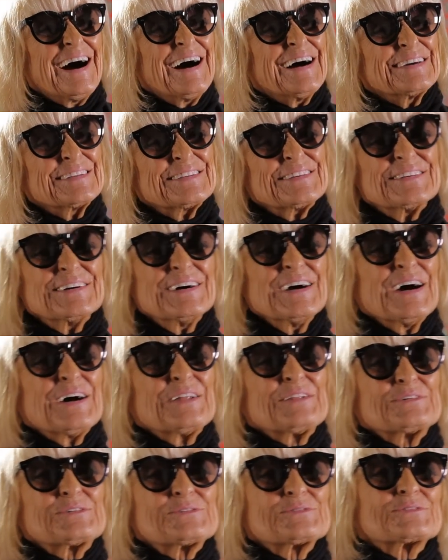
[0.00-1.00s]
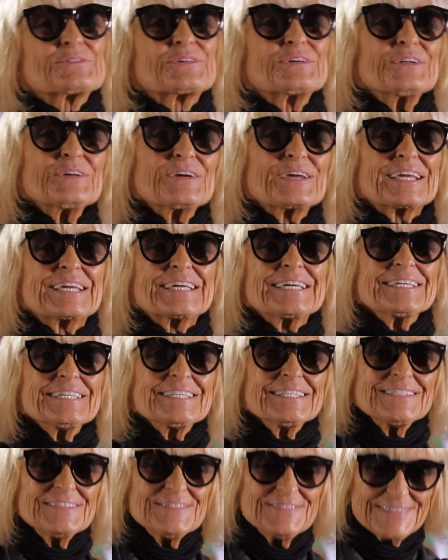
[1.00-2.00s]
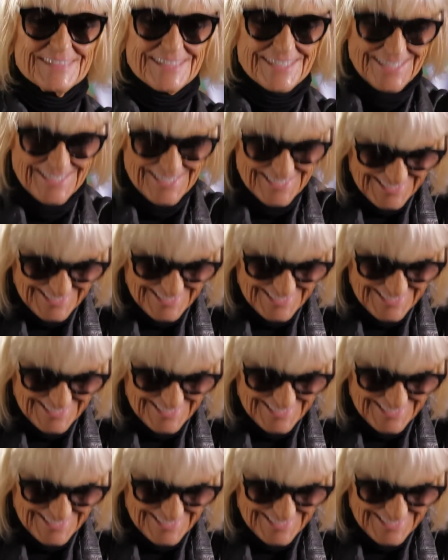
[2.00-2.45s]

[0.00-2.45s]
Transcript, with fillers: I thought she was going to kill me.